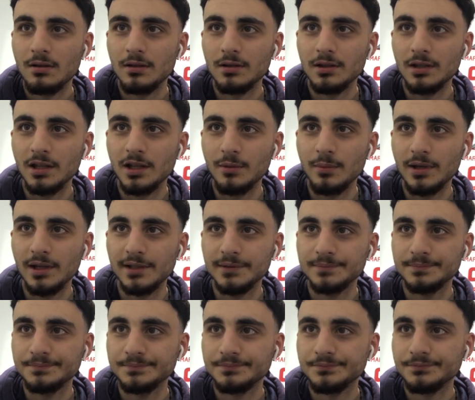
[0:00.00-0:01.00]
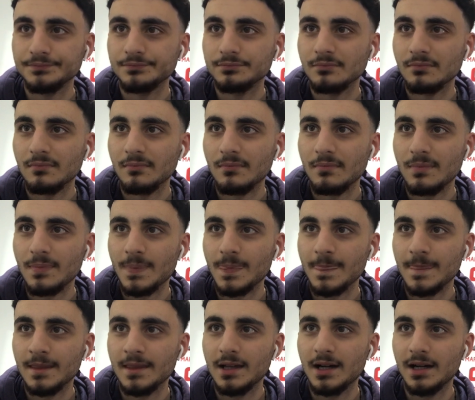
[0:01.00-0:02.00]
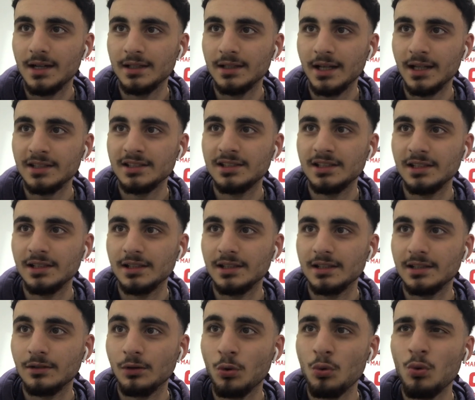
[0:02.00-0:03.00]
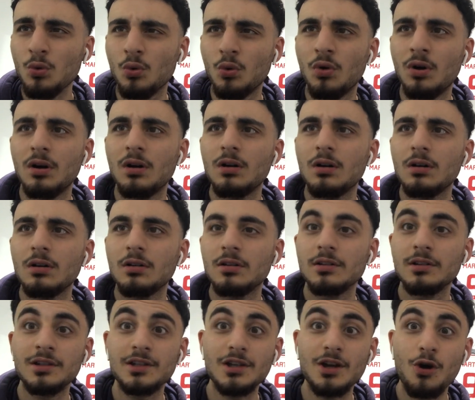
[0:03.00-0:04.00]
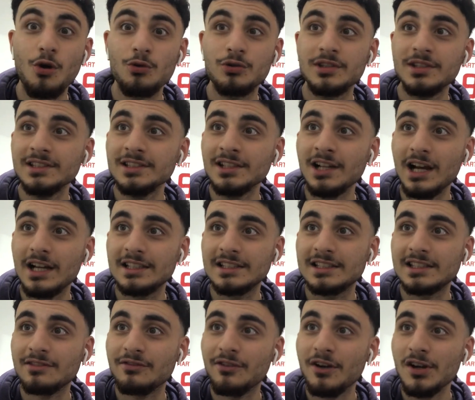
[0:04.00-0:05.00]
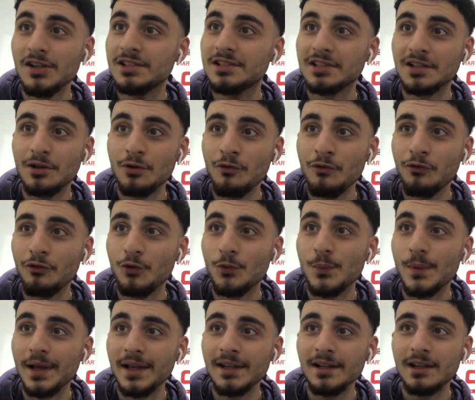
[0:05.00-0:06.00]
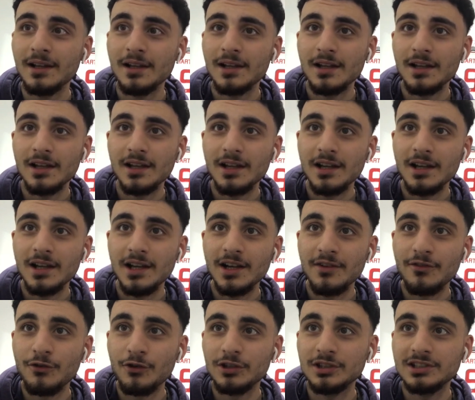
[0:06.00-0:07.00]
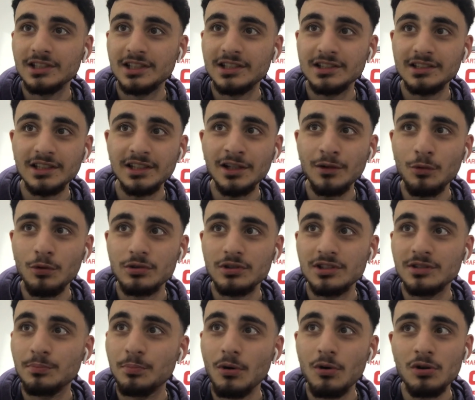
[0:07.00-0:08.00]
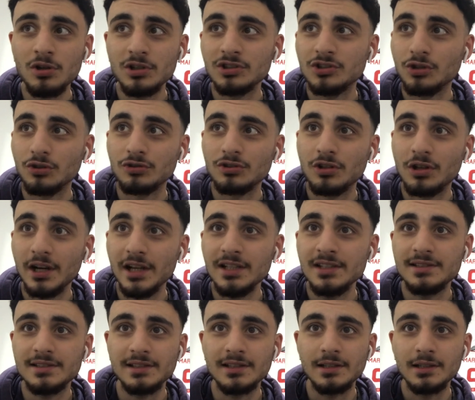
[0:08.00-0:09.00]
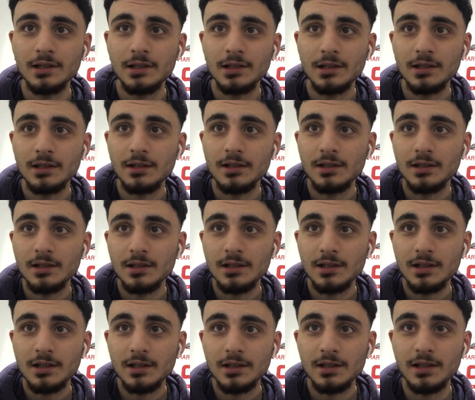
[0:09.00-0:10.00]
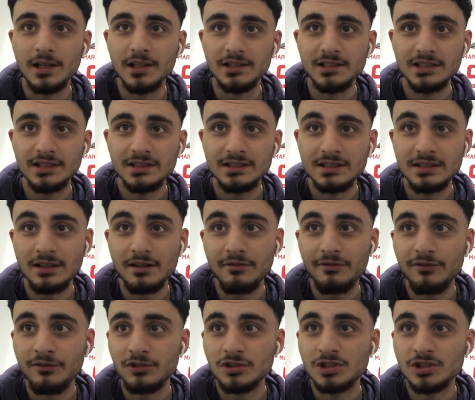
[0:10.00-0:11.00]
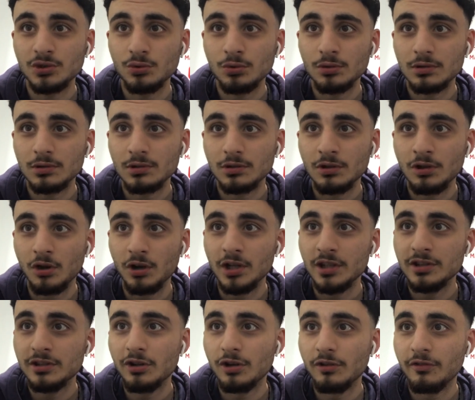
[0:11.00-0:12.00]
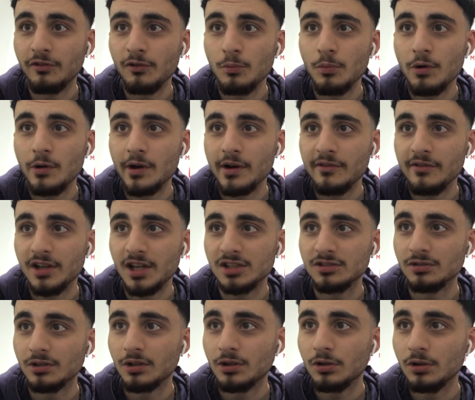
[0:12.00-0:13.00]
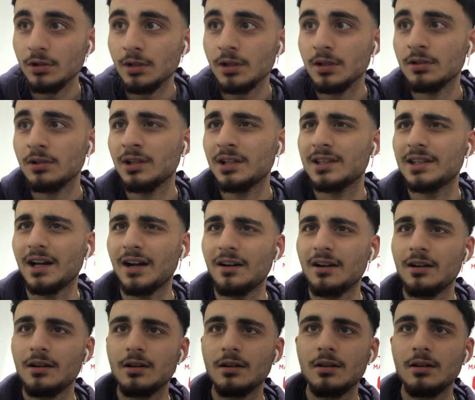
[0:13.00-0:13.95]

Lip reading: Yeah, man. Nah, he actually... Oh. Yo, this guy's very skillful, man. For a 16-year-old, his ball control is crazy. Yeah, this is it, futsal, or indoor football, whatever you guys want to call it. Look at that.